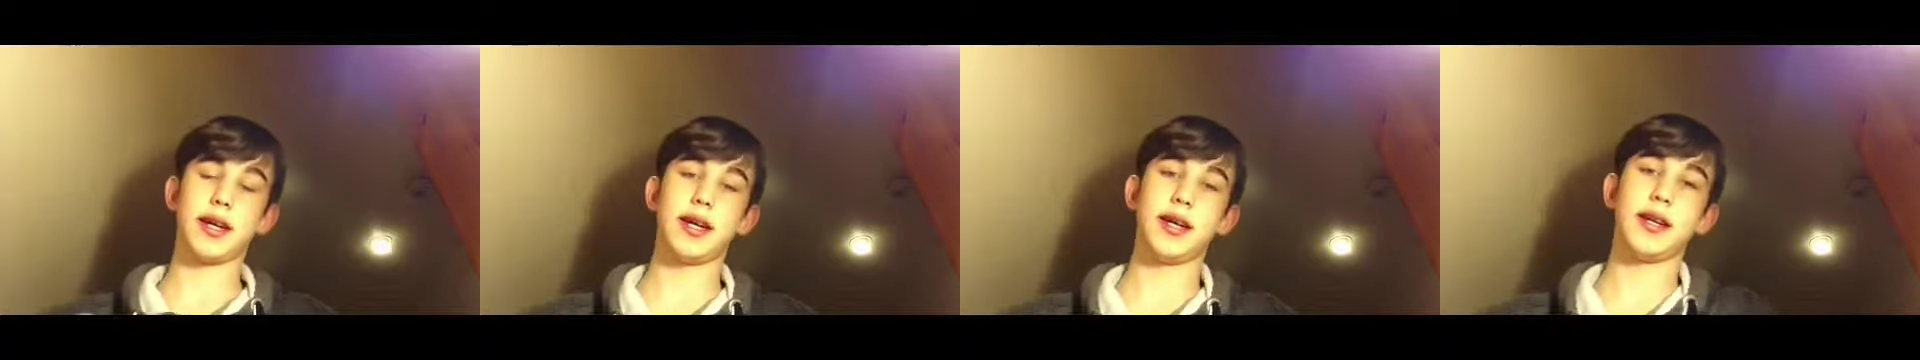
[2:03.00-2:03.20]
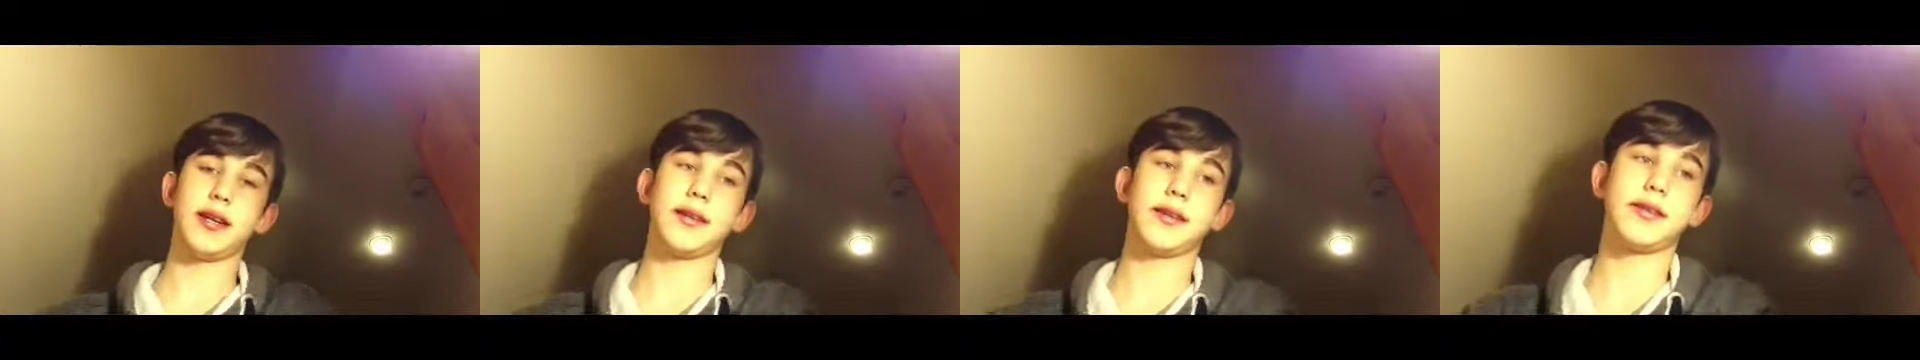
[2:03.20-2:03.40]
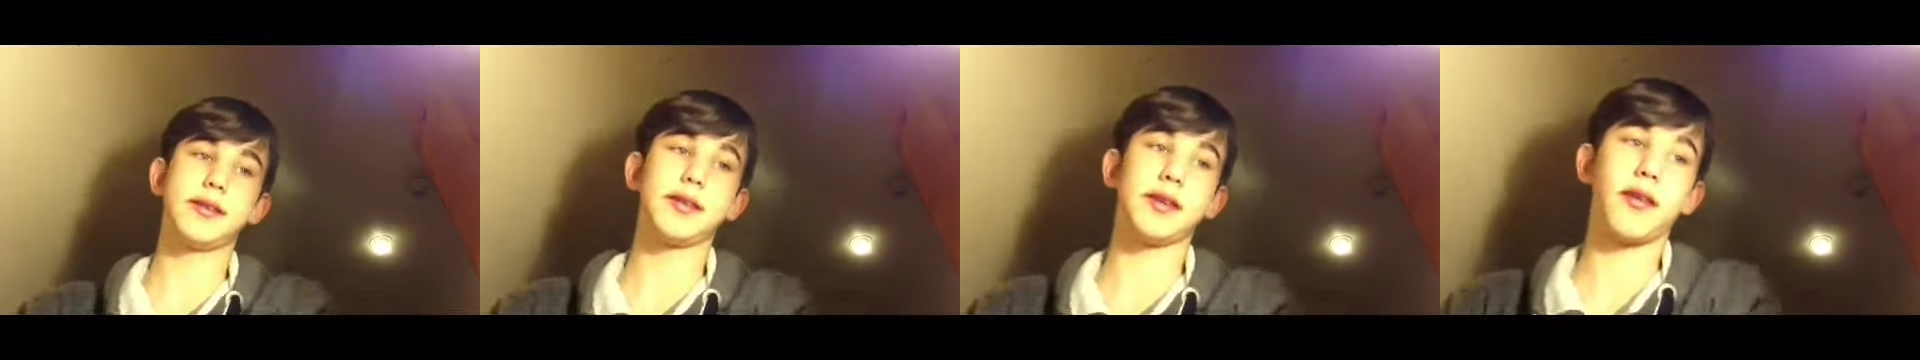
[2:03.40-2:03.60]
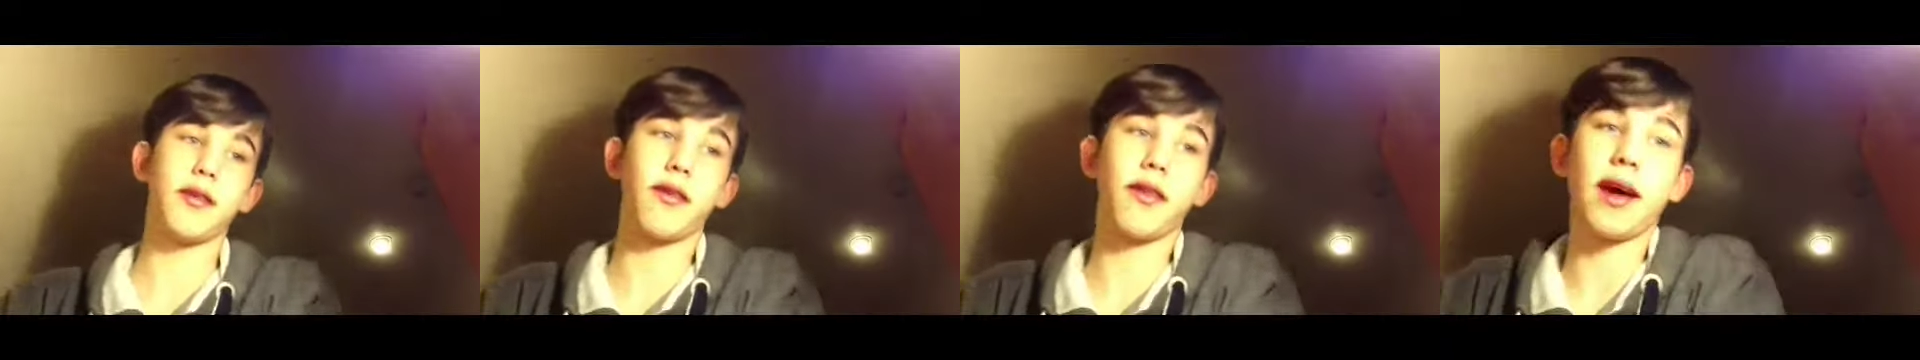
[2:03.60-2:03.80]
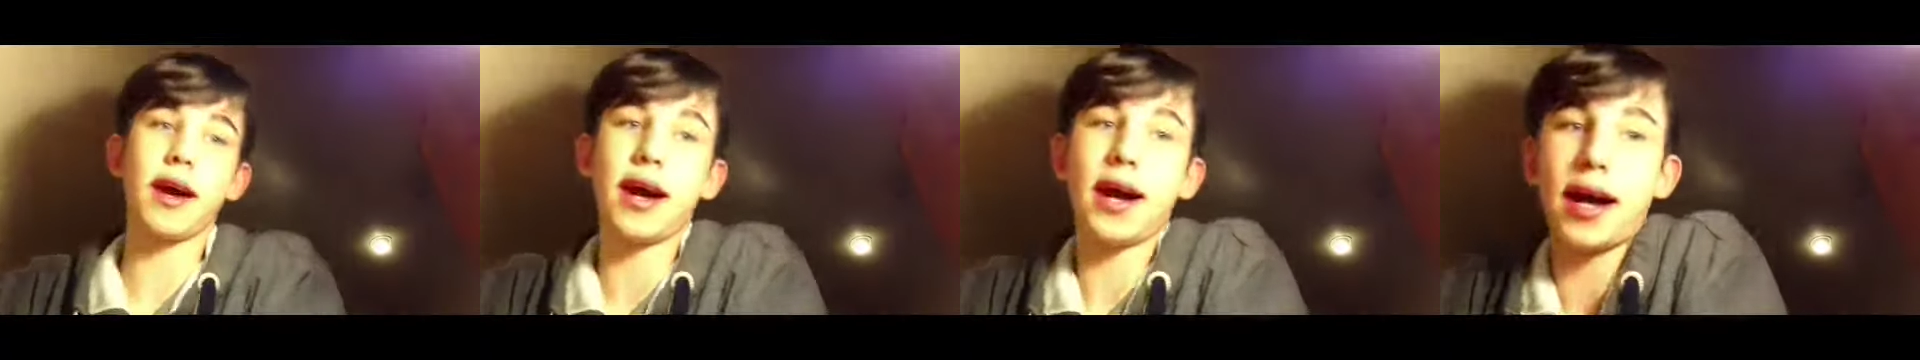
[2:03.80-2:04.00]
and
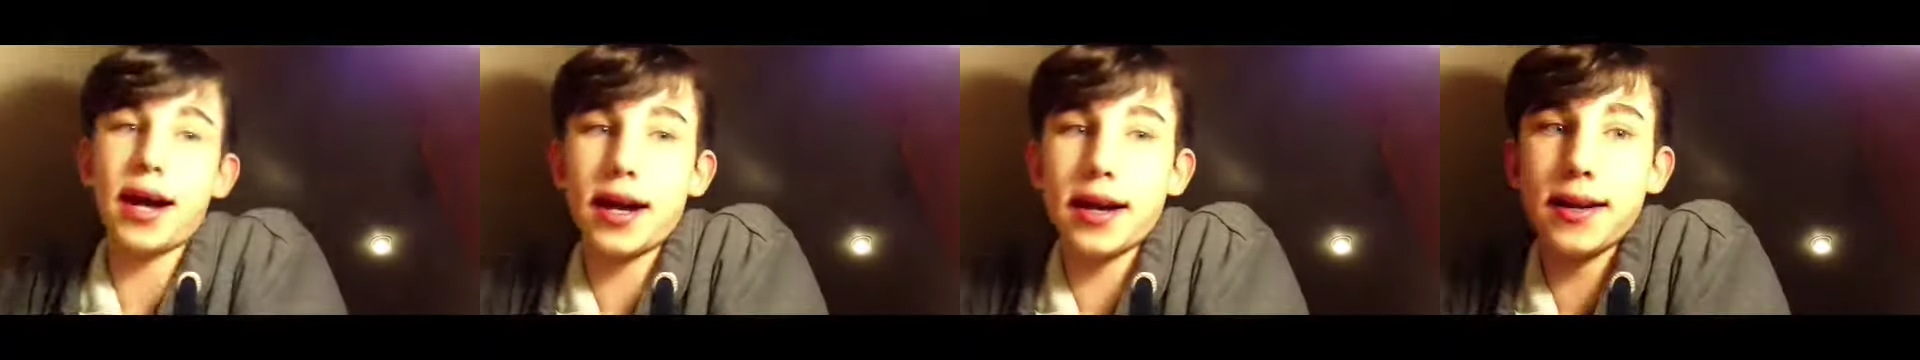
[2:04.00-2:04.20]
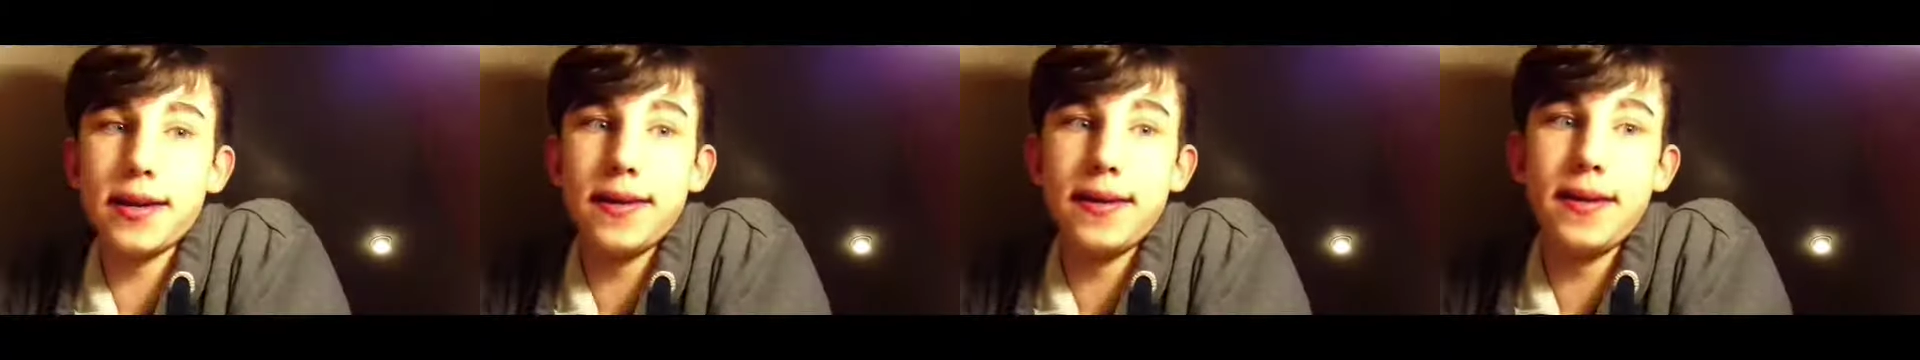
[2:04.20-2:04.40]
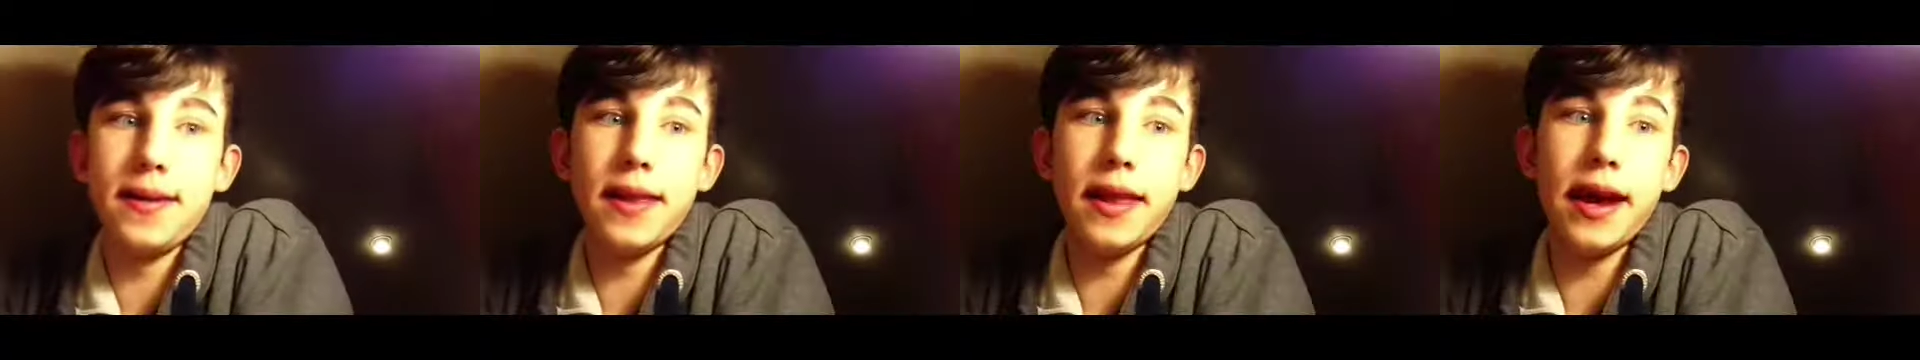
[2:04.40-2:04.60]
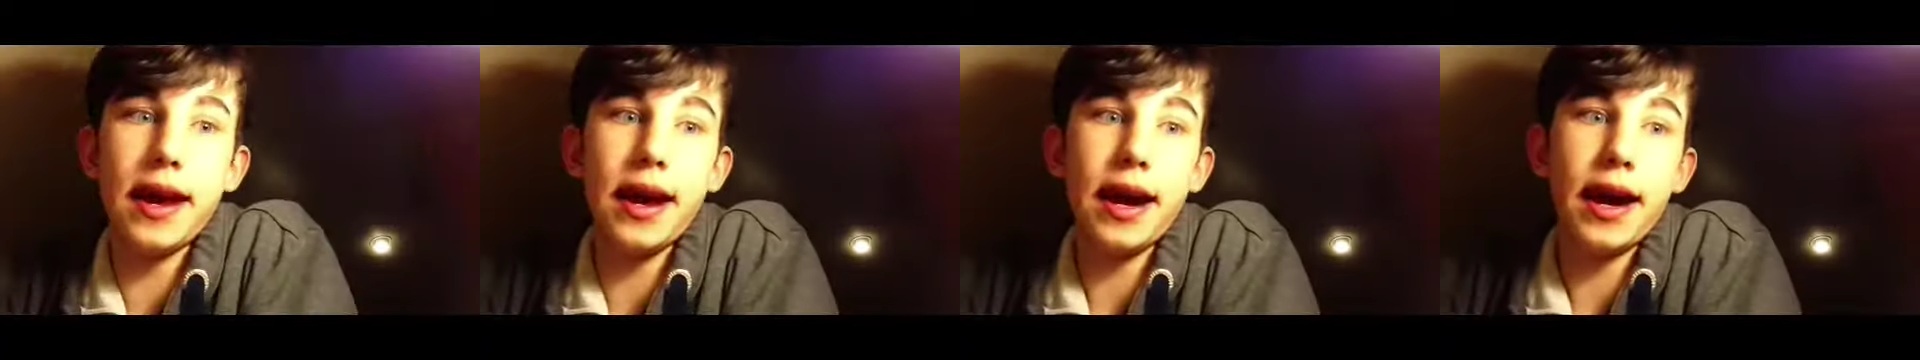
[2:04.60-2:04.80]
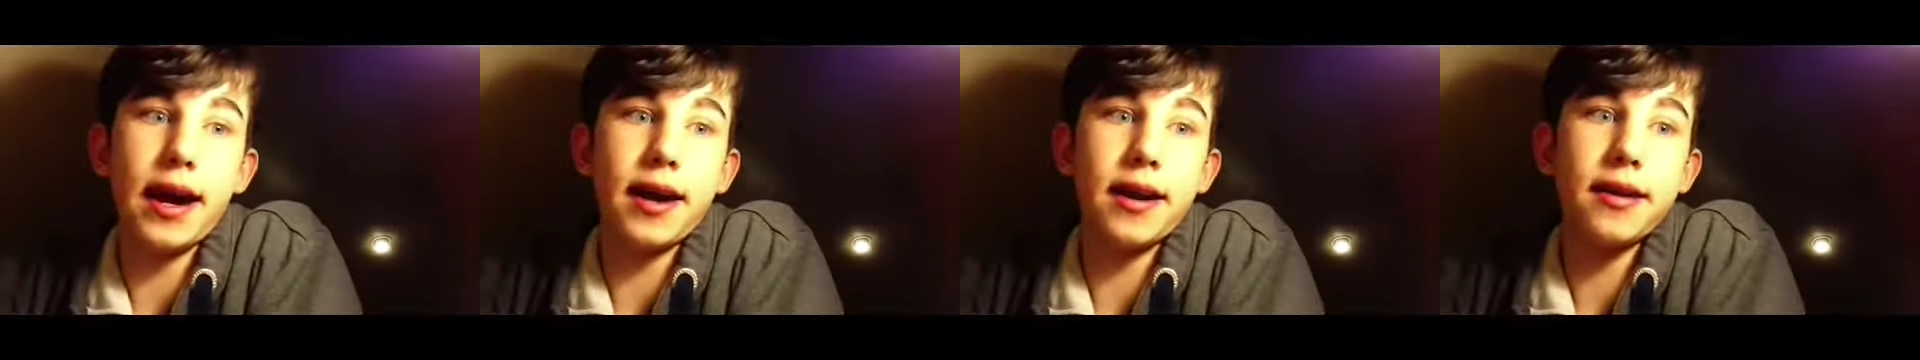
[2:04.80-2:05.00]
they
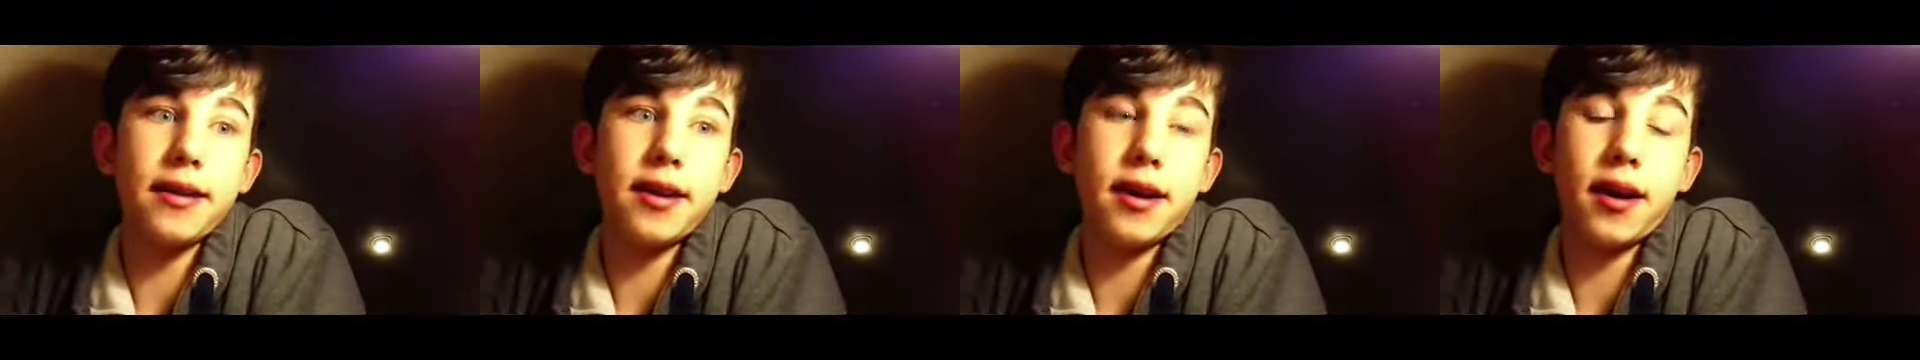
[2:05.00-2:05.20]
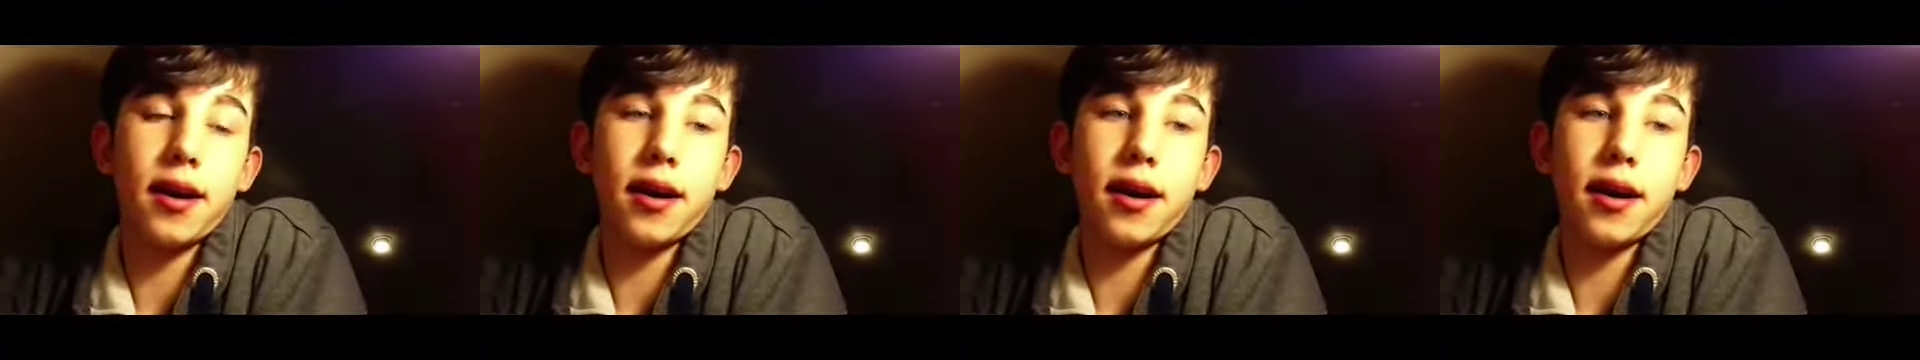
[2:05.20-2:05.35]
had